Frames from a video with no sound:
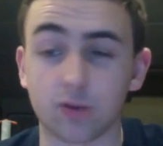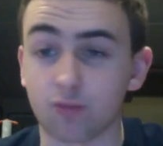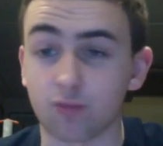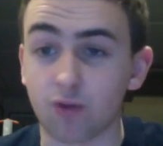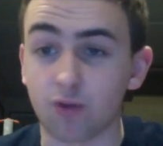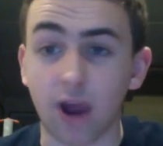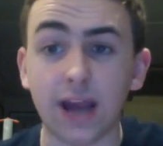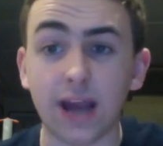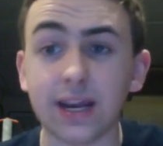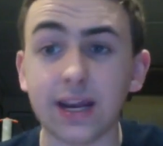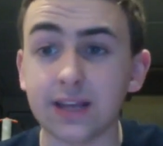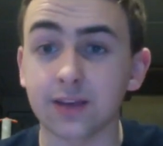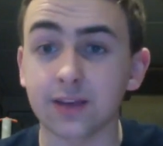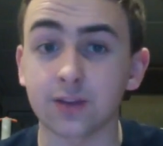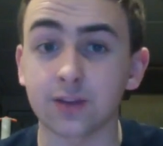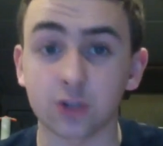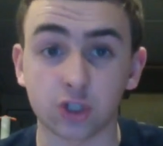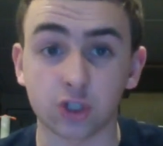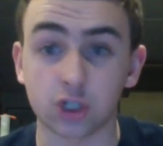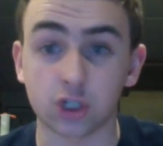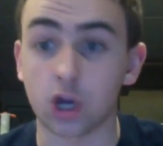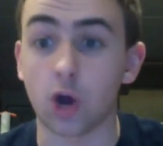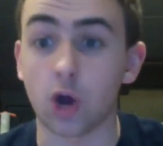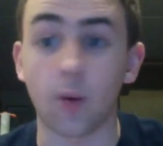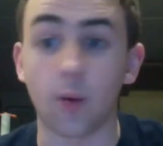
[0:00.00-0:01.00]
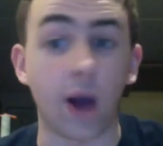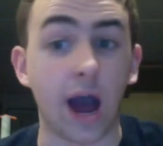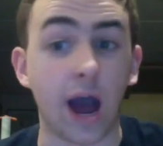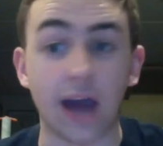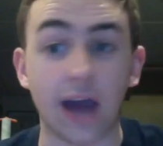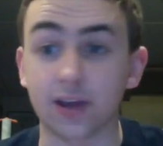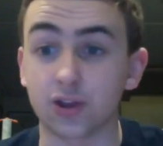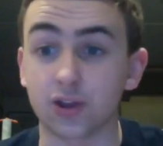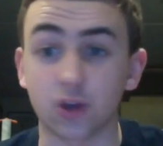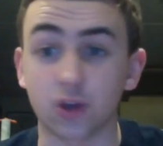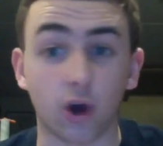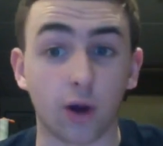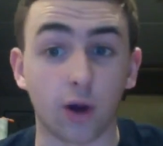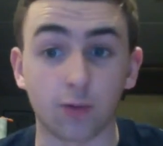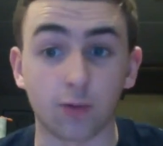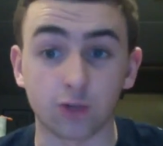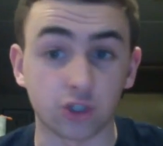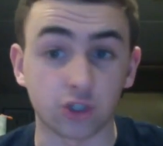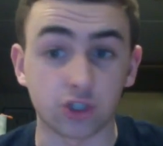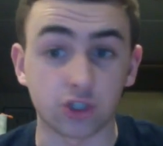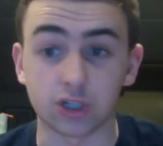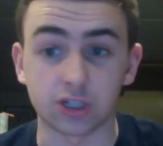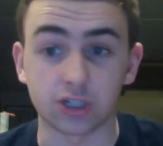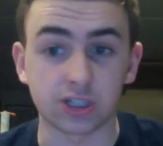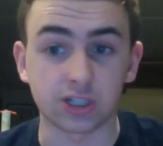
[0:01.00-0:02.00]
The writing in the show, I thought,
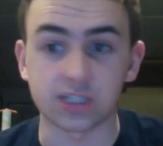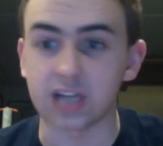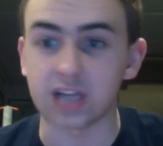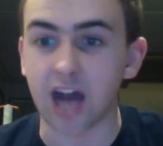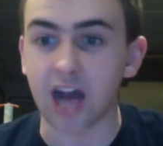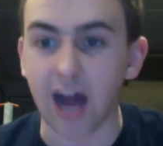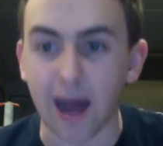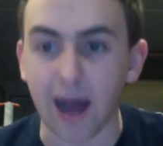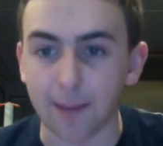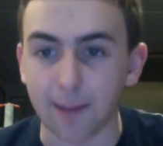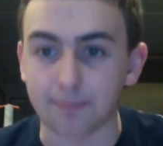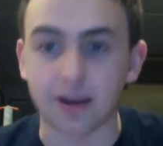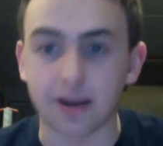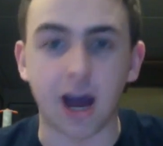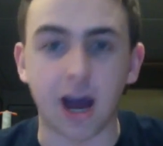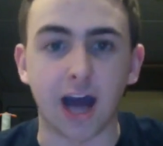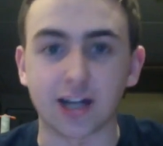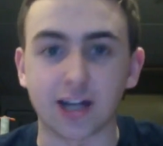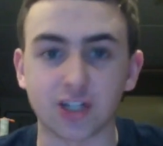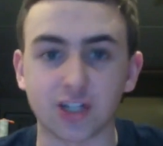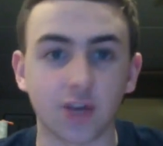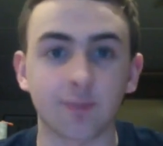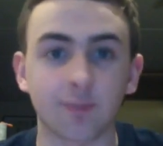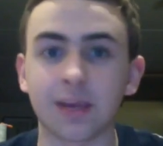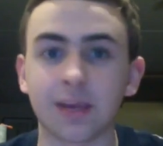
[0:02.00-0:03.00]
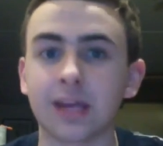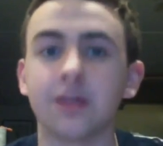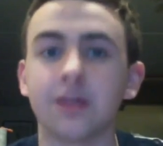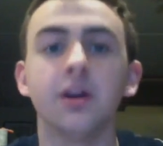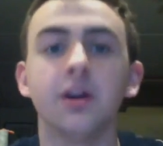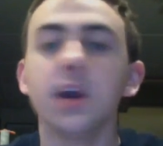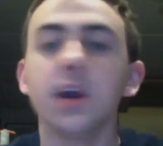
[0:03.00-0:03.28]
was just top-notch. I mean,